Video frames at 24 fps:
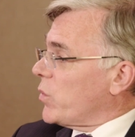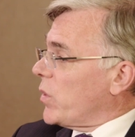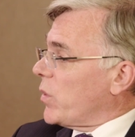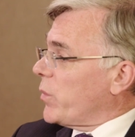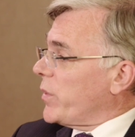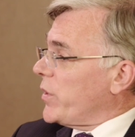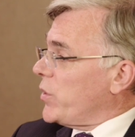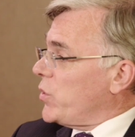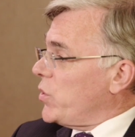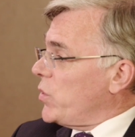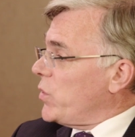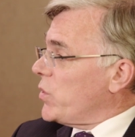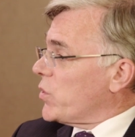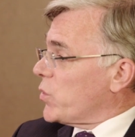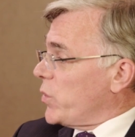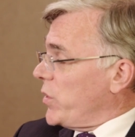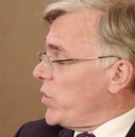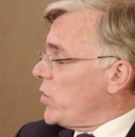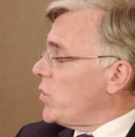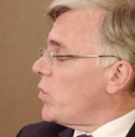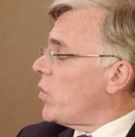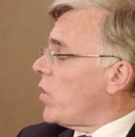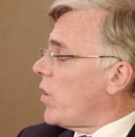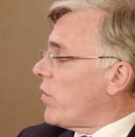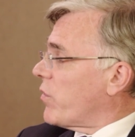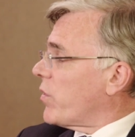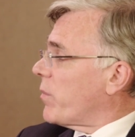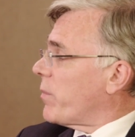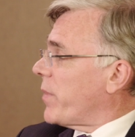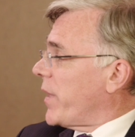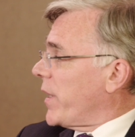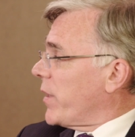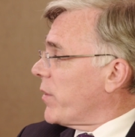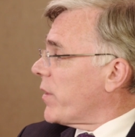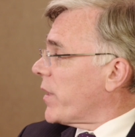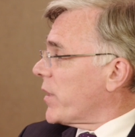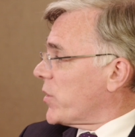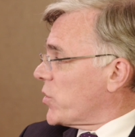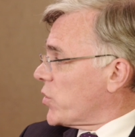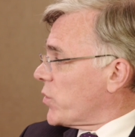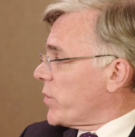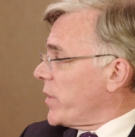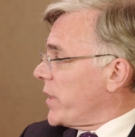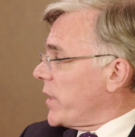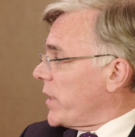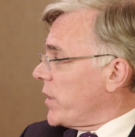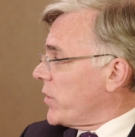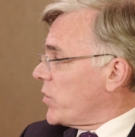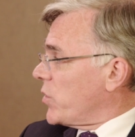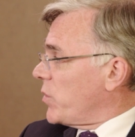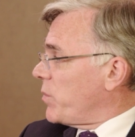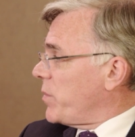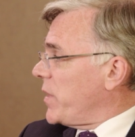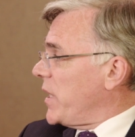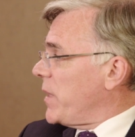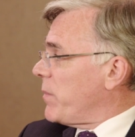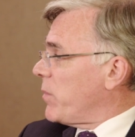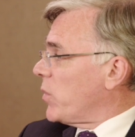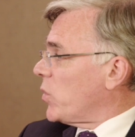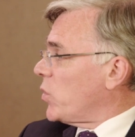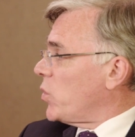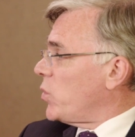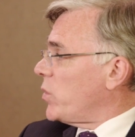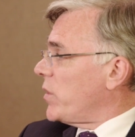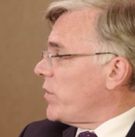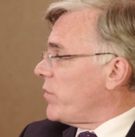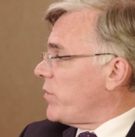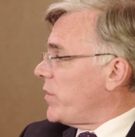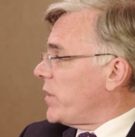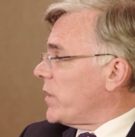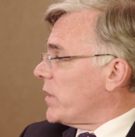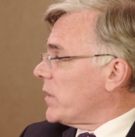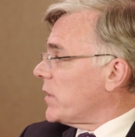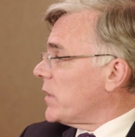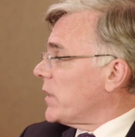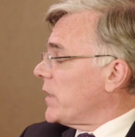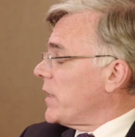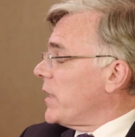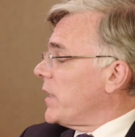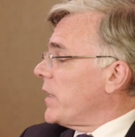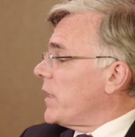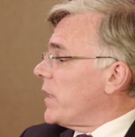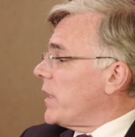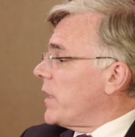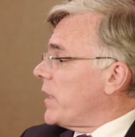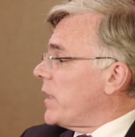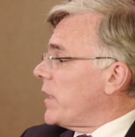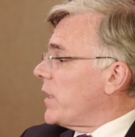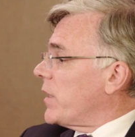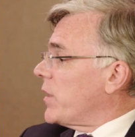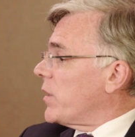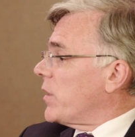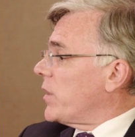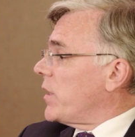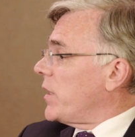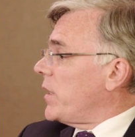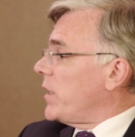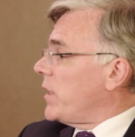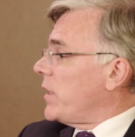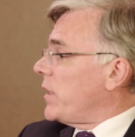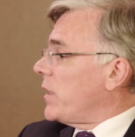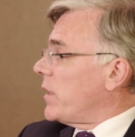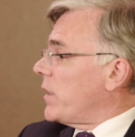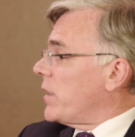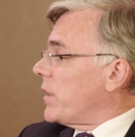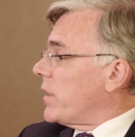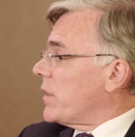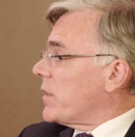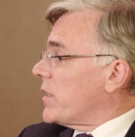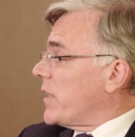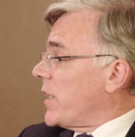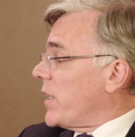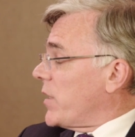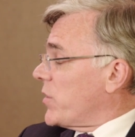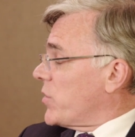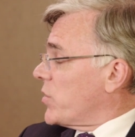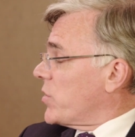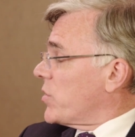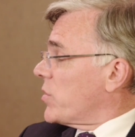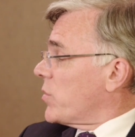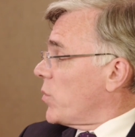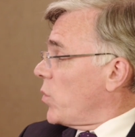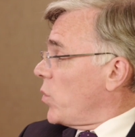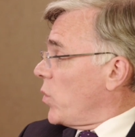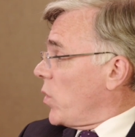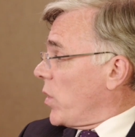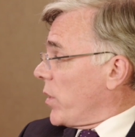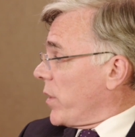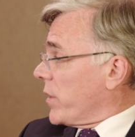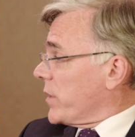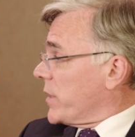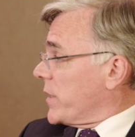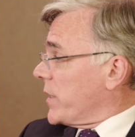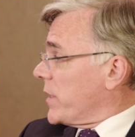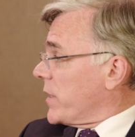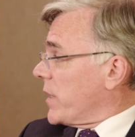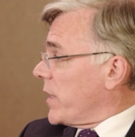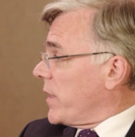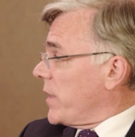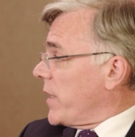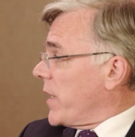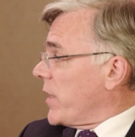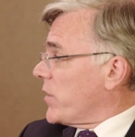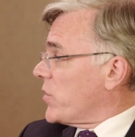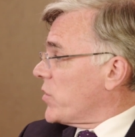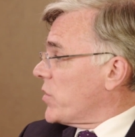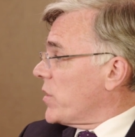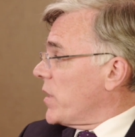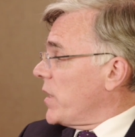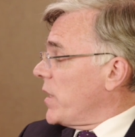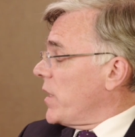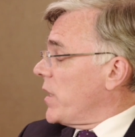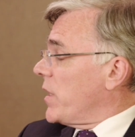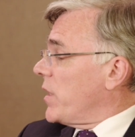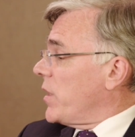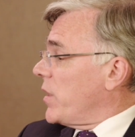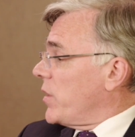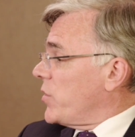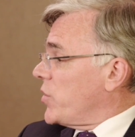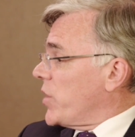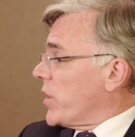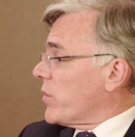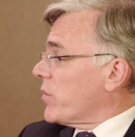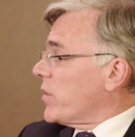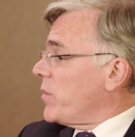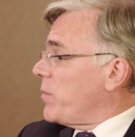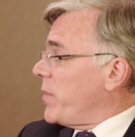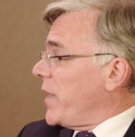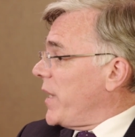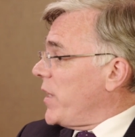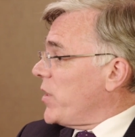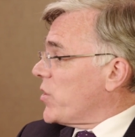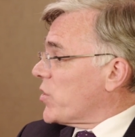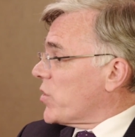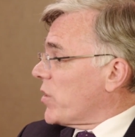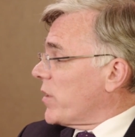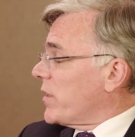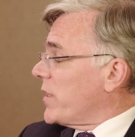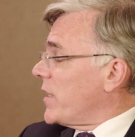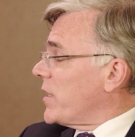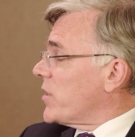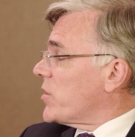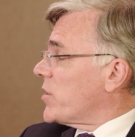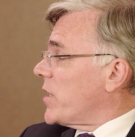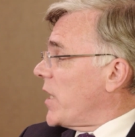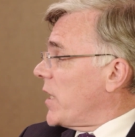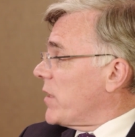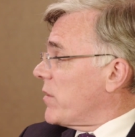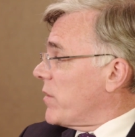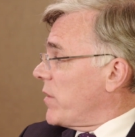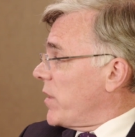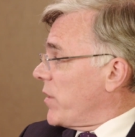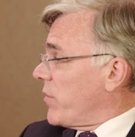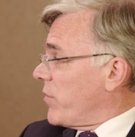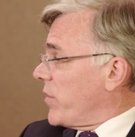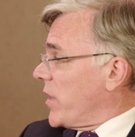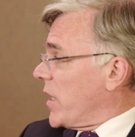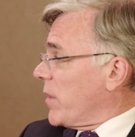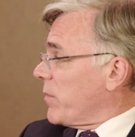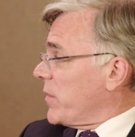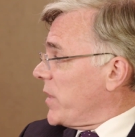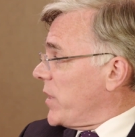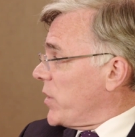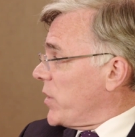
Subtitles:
What we do is we do offer pancreatic screening to people who we feel the tests warranted, and that's generally based on the extent of their family